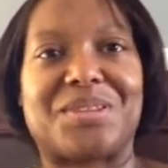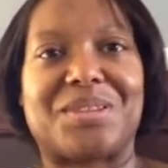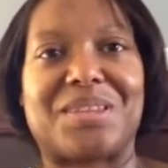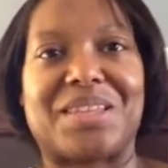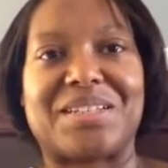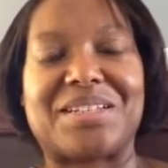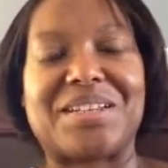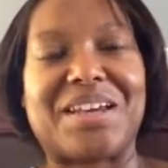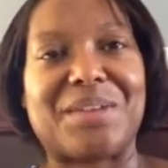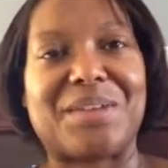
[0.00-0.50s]
the
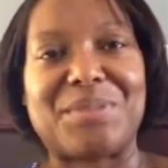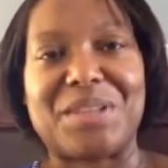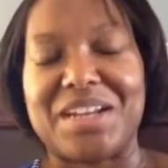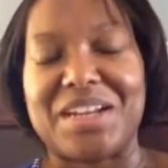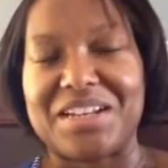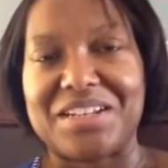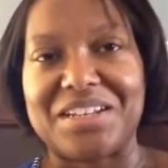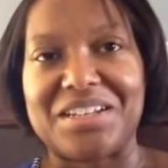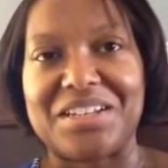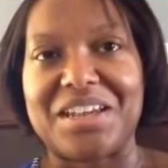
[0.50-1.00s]
time that
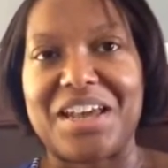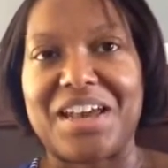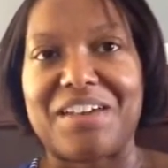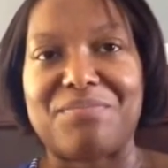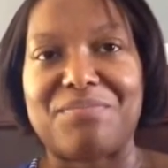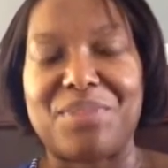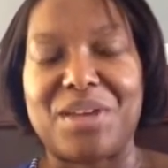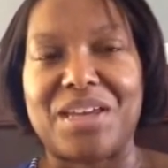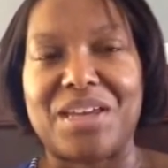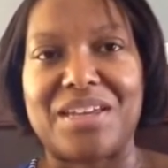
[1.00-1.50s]
I didn't
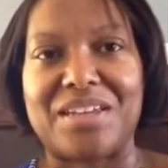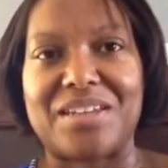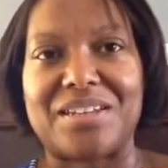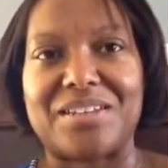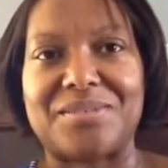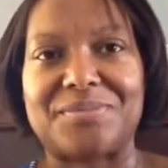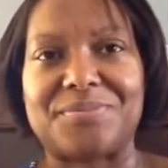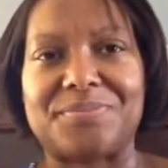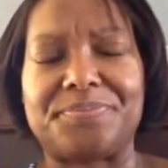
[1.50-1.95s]
have pain.